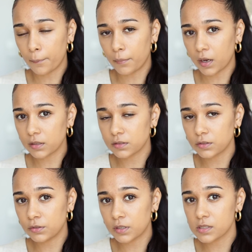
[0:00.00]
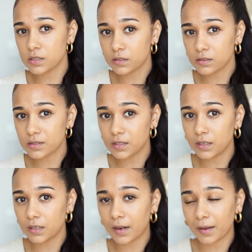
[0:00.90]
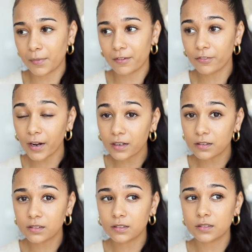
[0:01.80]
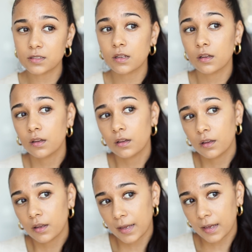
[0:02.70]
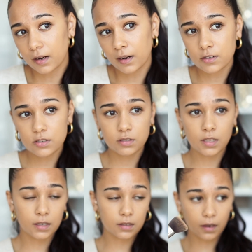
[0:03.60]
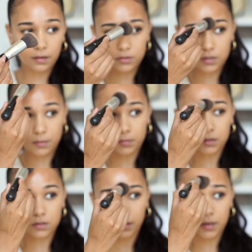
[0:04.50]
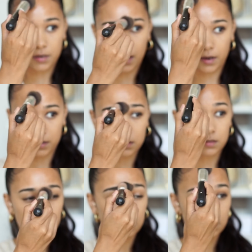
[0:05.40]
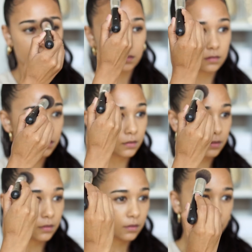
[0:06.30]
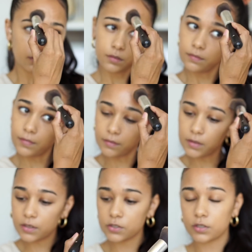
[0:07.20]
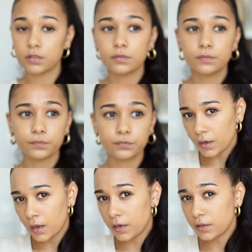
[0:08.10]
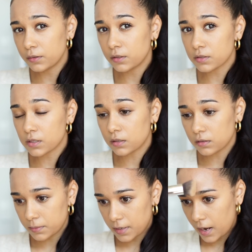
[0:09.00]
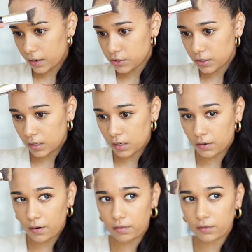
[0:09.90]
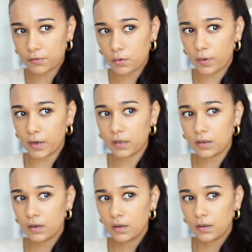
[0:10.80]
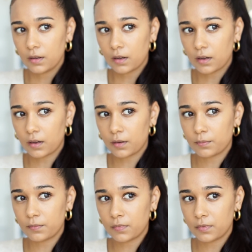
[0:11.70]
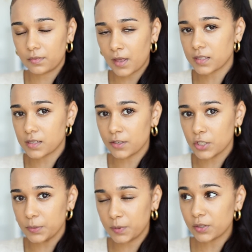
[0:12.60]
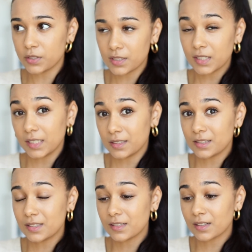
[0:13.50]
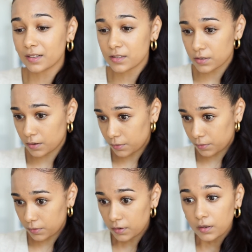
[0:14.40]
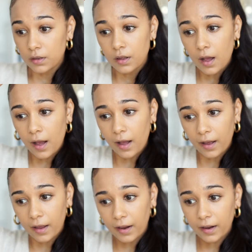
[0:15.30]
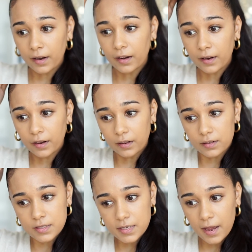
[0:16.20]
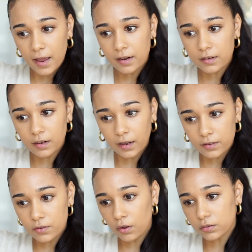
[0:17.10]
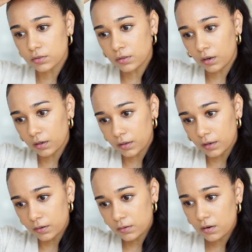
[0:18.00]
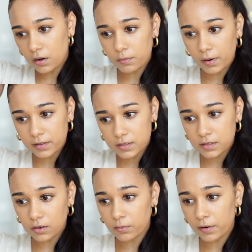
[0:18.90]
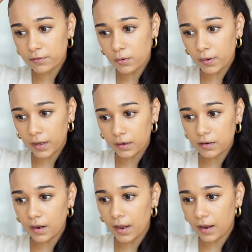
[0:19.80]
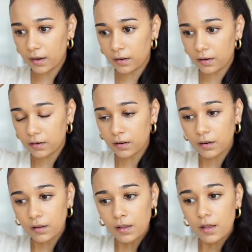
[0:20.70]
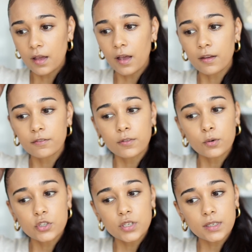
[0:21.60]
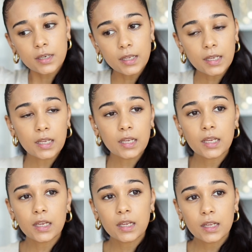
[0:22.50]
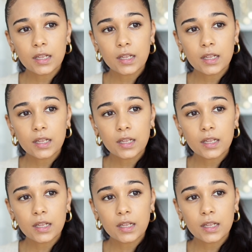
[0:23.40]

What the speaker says: but you can still see like my freckles, and I just think like for summer it's quite a nice foundation. I know it looks a little bit ashy around the forehead. That's literally because it is. So I tanned like not too long ago on my forehead, and unfortunately